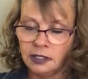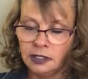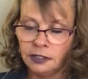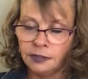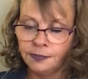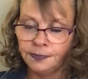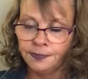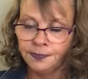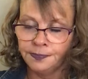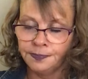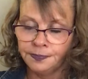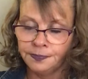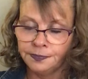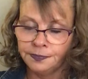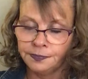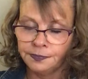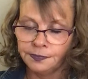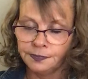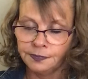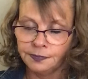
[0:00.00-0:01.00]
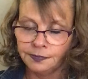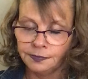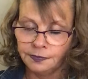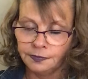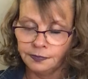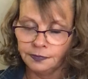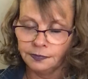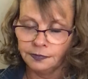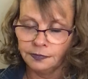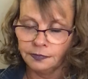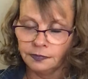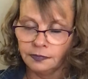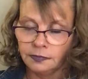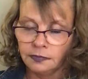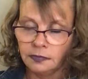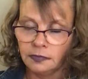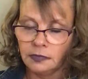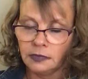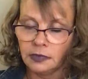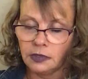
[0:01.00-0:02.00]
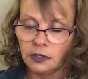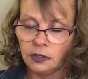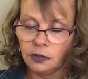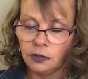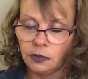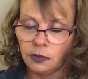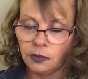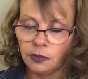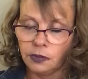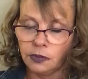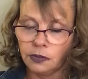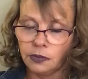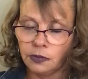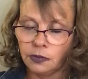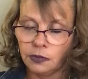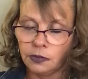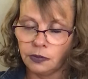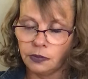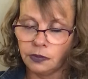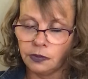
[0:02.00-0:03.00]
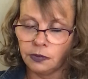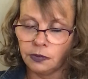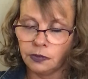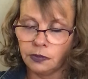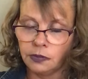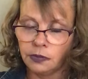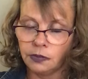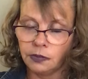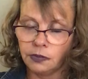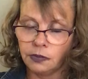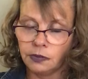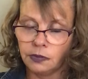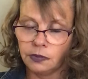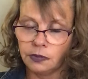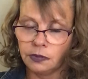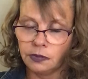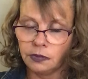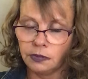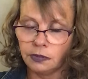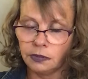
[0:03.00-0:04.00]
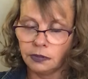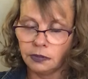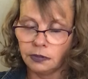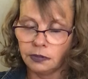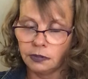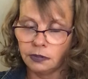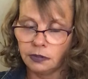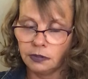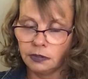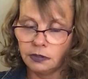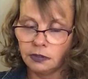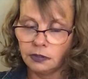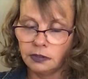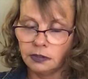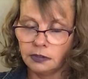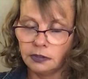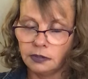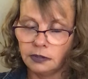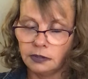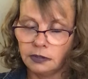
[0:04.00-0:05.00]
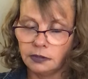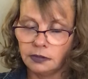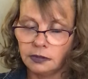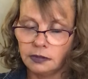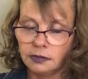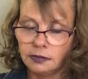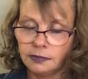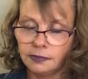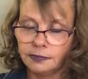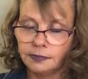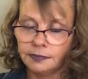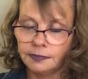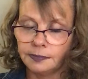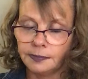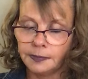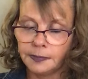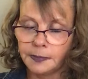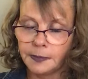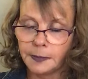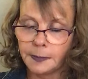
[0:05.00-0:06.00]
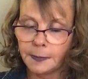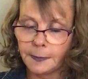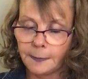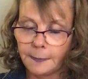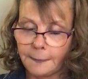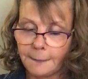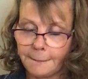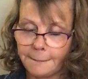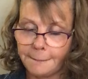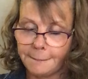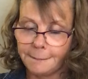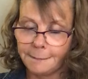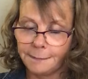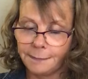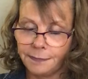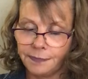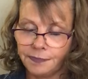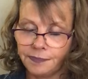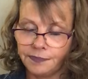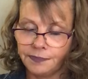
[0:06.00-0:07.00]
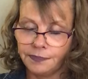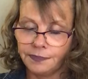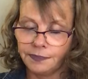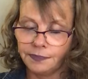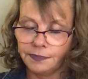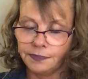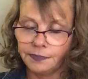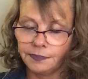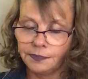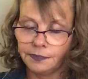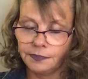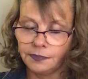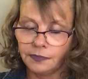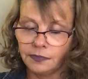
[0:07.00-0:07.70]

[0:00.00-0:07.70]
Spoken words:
No one is speaking in this clip.